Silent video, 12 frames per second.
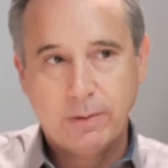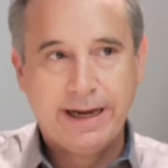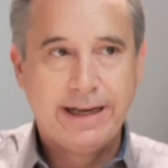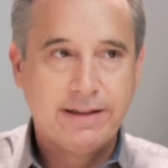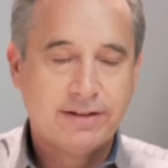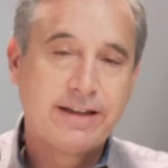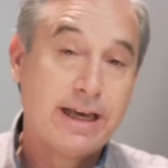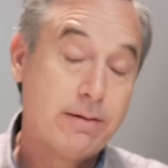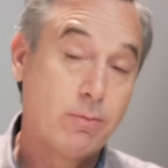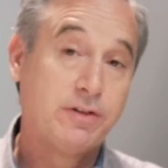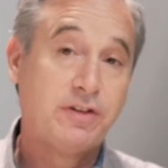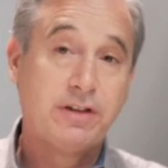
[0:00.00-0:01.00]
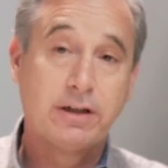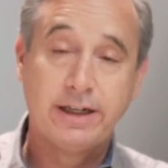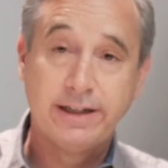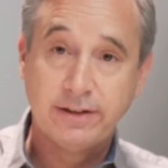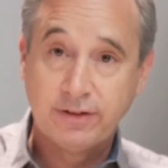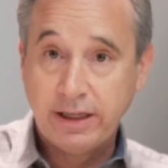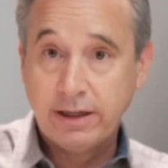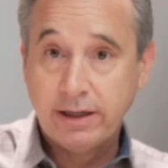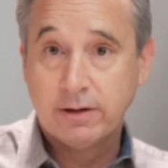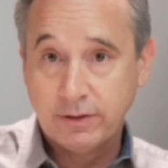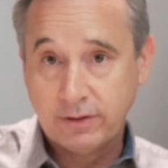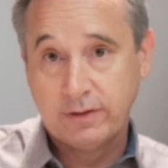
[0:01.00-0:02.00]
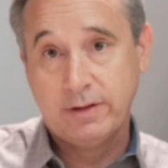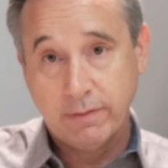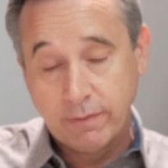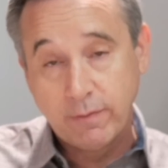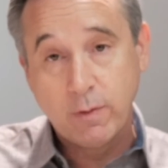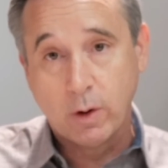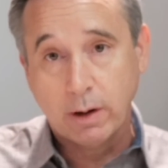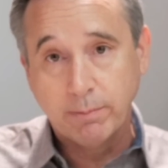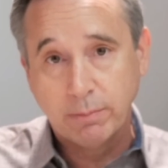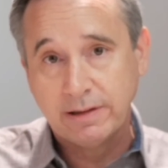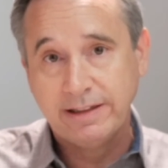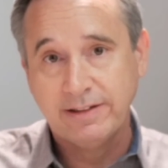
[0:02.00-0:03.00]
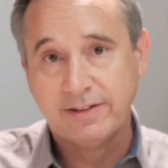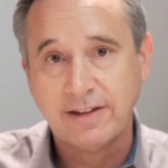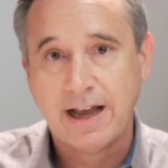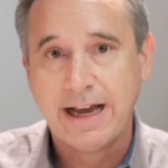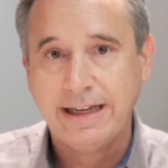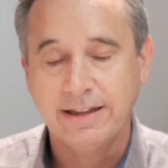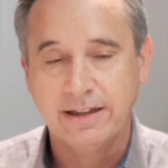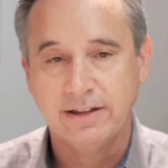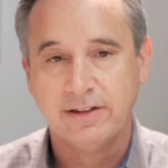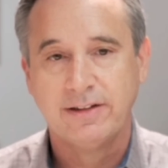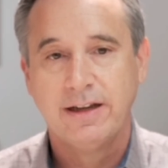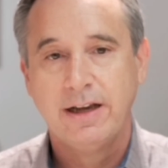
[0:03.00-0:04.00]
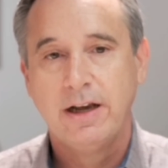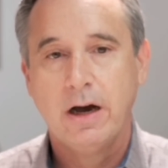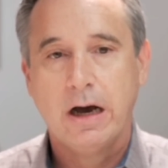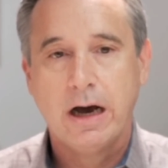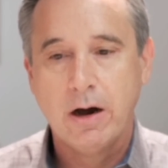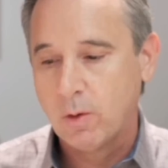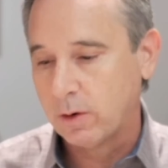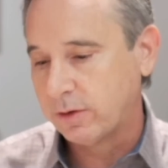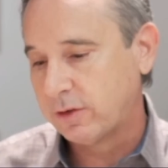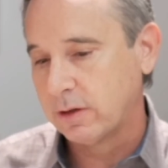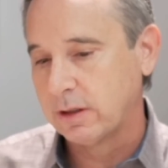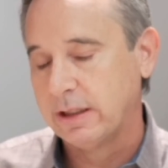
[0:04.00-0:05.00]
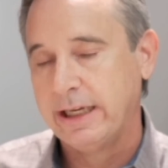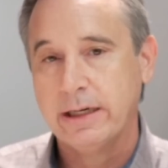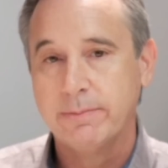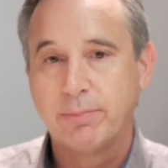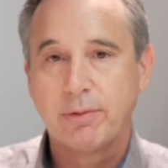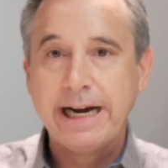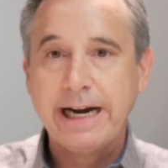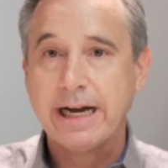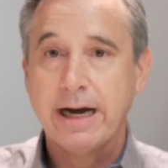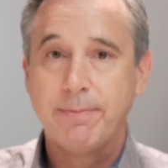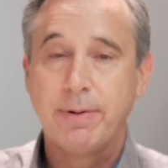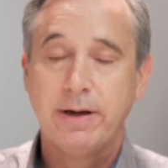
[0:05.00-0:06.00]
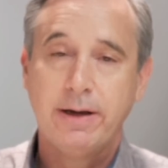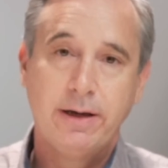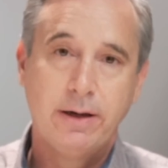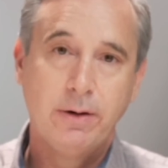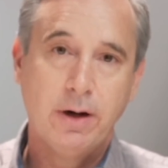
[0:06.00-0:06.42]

you know, hey, this is getting more serious. Here's the form. Please sign this. Or certainly in a breakup,